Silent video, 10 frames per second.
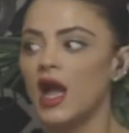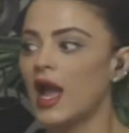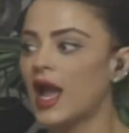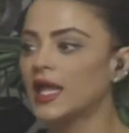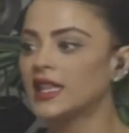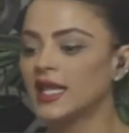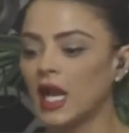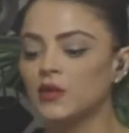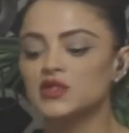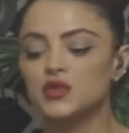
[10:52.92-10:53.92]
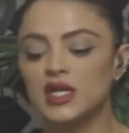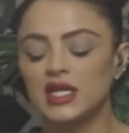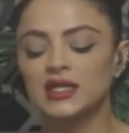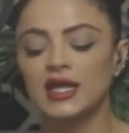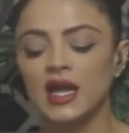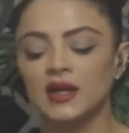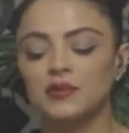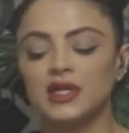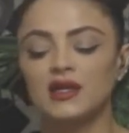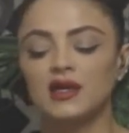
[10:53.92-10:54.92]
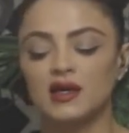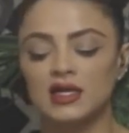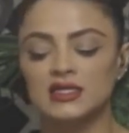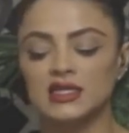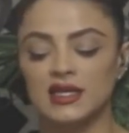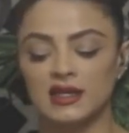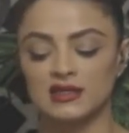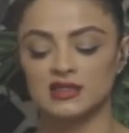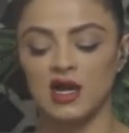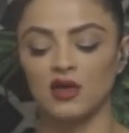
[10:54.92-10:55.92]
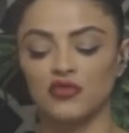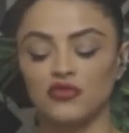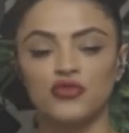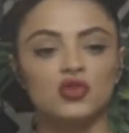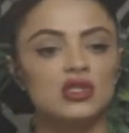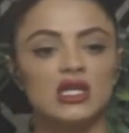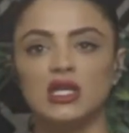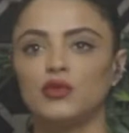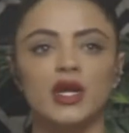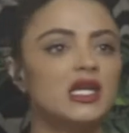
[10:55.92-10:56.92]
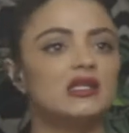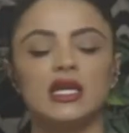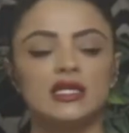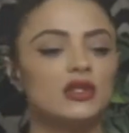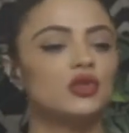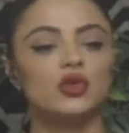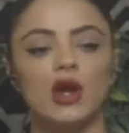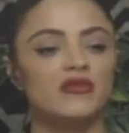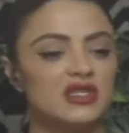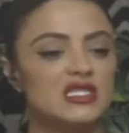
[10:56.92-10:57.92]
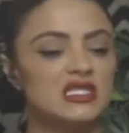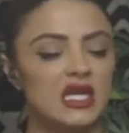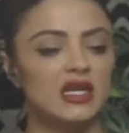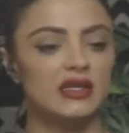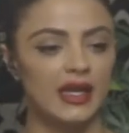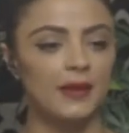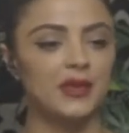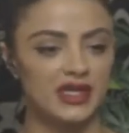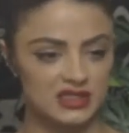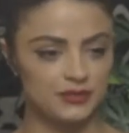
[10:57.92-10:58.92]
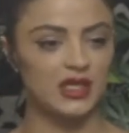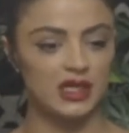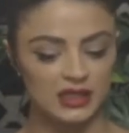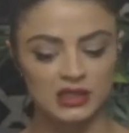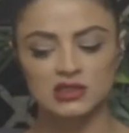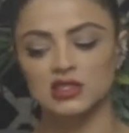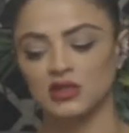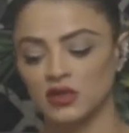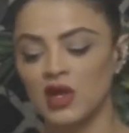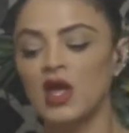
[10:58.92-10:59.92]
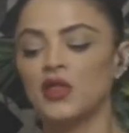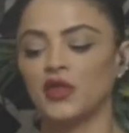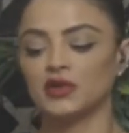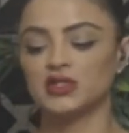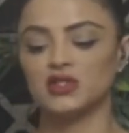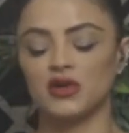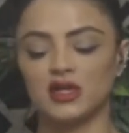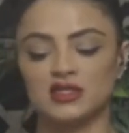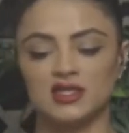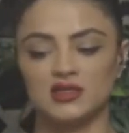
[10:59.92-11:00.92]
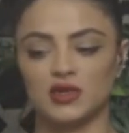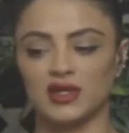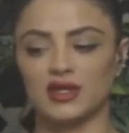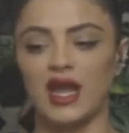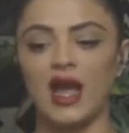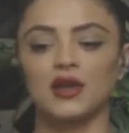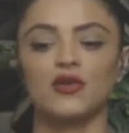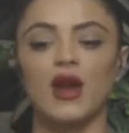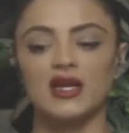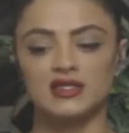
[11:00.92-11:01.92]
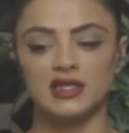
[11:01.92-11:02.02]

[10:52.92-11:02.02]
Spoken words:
And then I was reading that because it is not fully regulated through every state yet, but it's beginning to, they're starting to sort of categorize